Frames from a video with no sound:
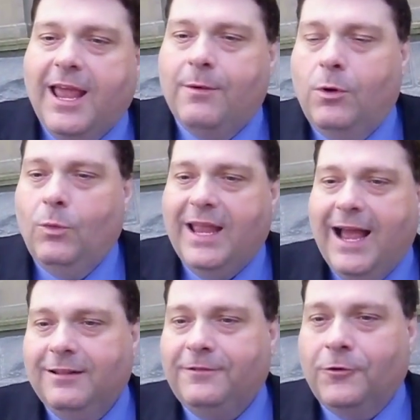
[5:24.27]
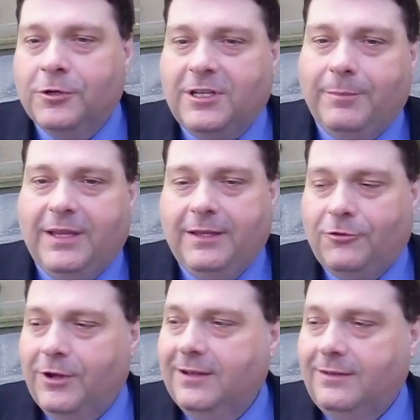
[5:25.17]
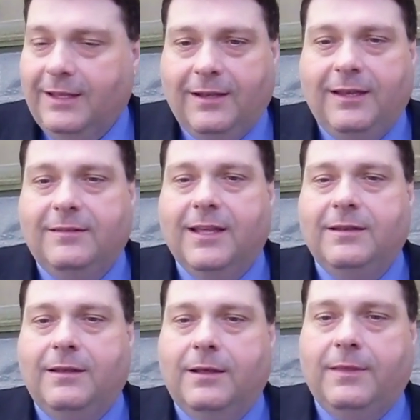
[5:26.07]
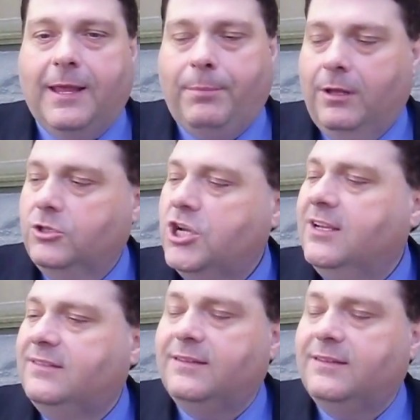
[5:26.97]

And when we asked for it to be translated, he said they apologized.